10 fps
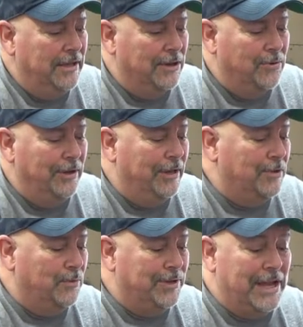
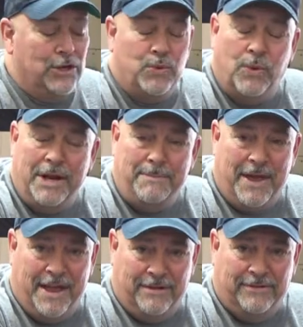Acrylic will take 20
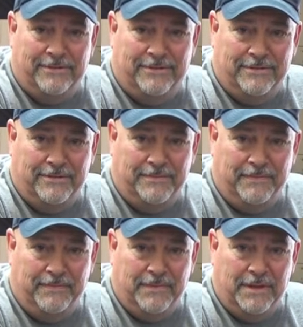pounds,
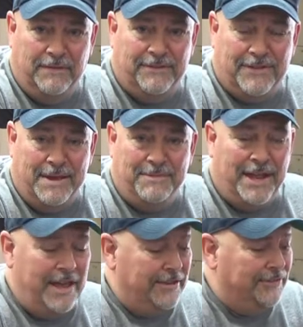the same
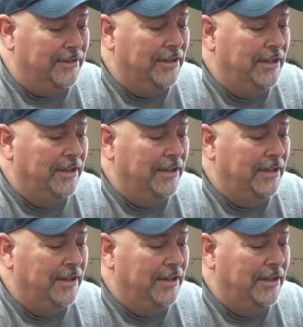test.